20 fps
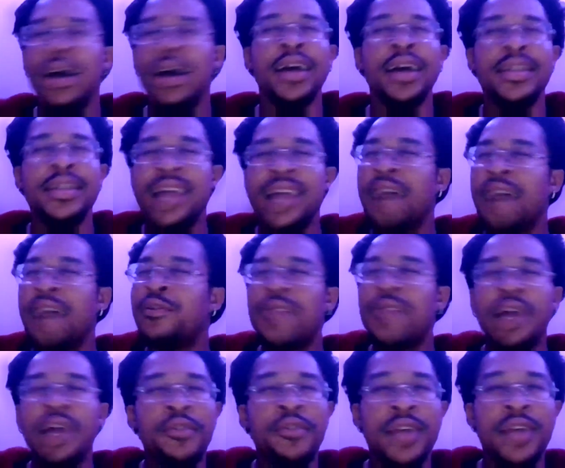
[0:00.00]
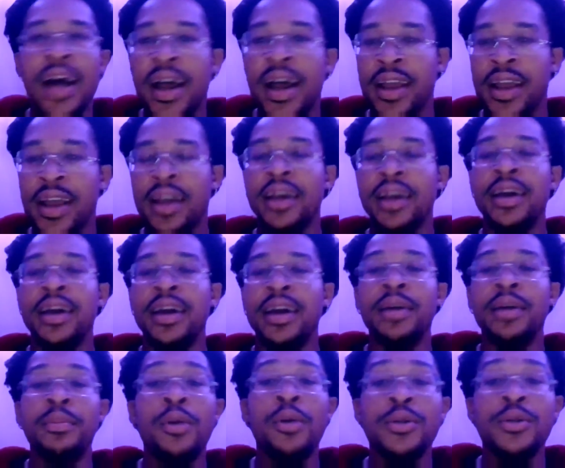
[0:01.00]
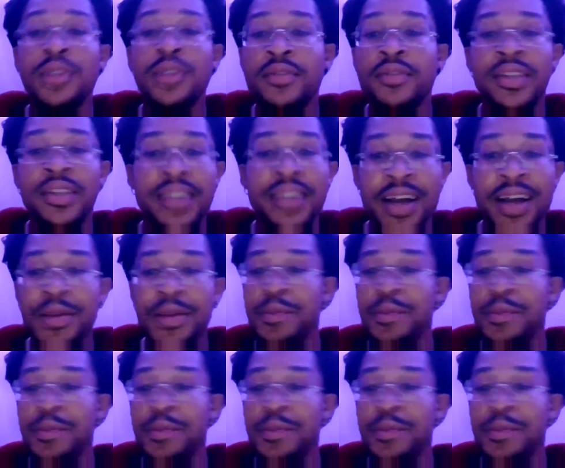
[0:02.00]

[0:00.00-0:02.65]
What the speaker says: devil, devil, die. Most of the time,